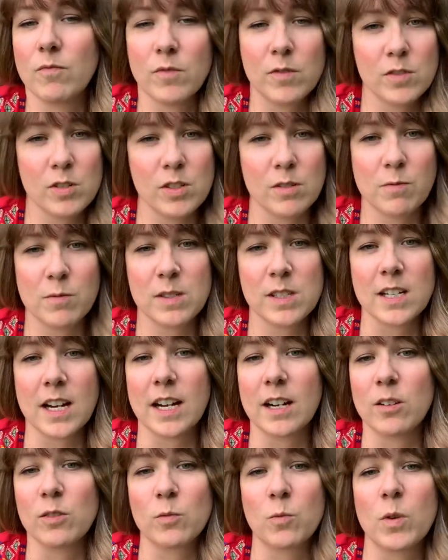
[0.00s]
just was
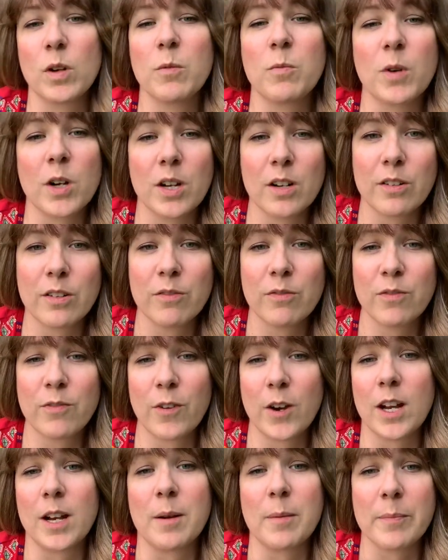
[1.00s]
titled one word:
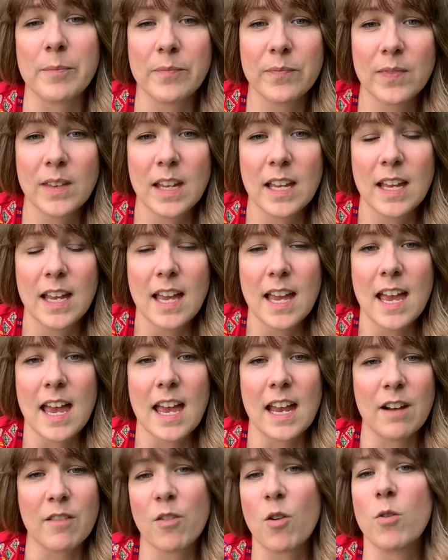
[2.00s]
freedom.
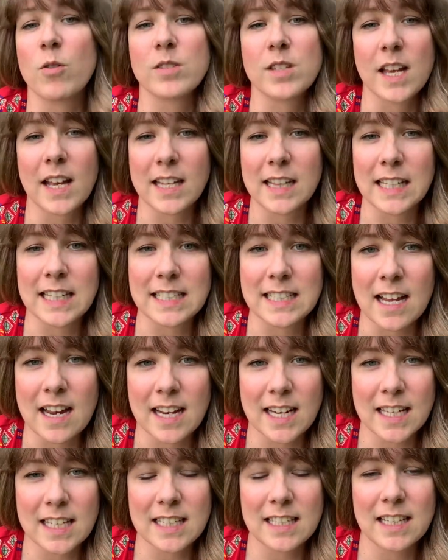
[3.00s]
And of course I clicked
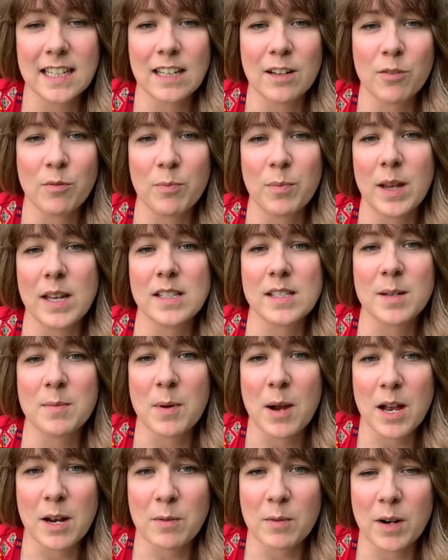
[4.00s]
on it, based
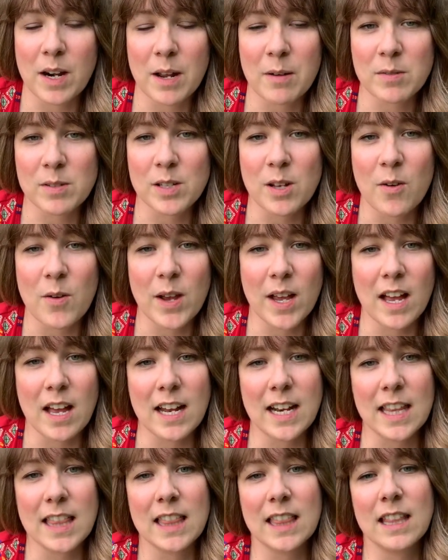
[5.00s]
upon what I was
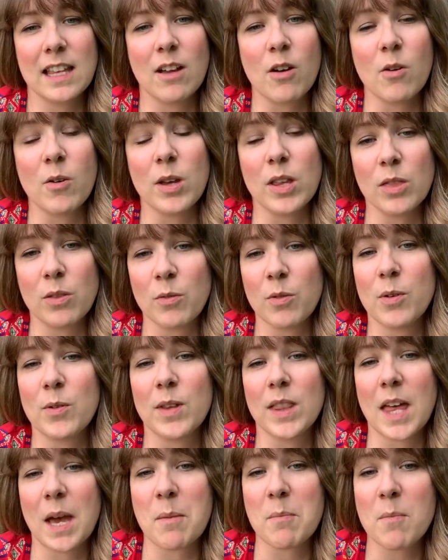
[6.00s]
going through
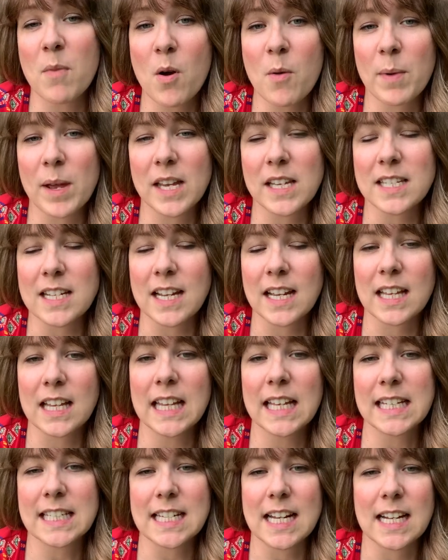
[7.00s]
in that moment. I
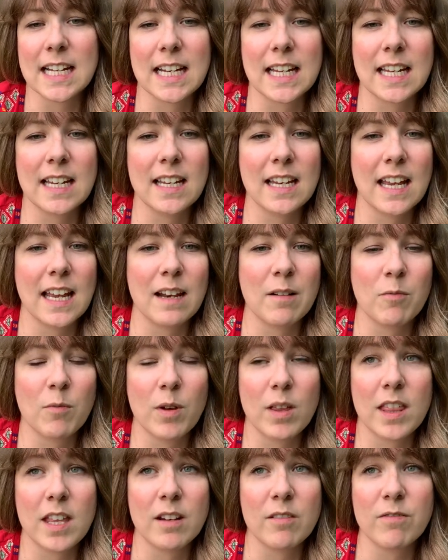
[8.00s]
clicked on it, and
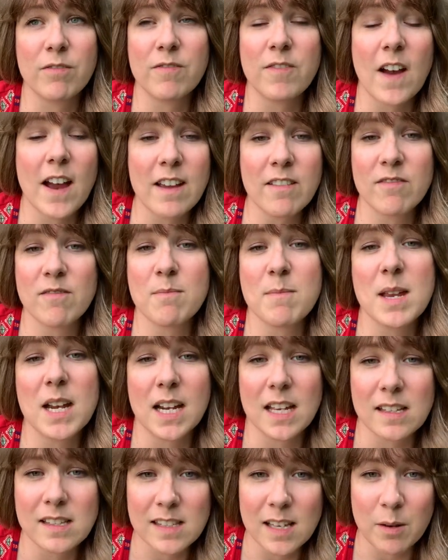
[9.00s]
within 5
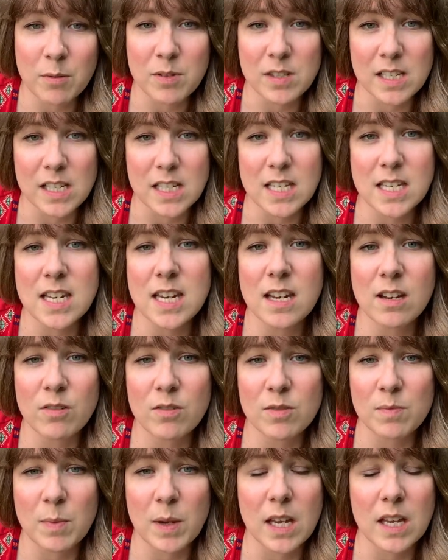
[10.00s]
minutes I was in
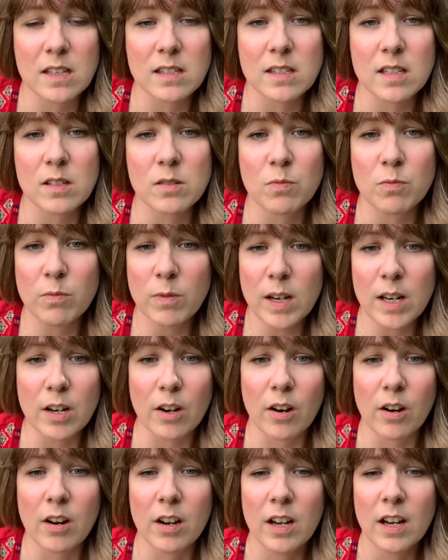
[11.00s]
tears because this reader,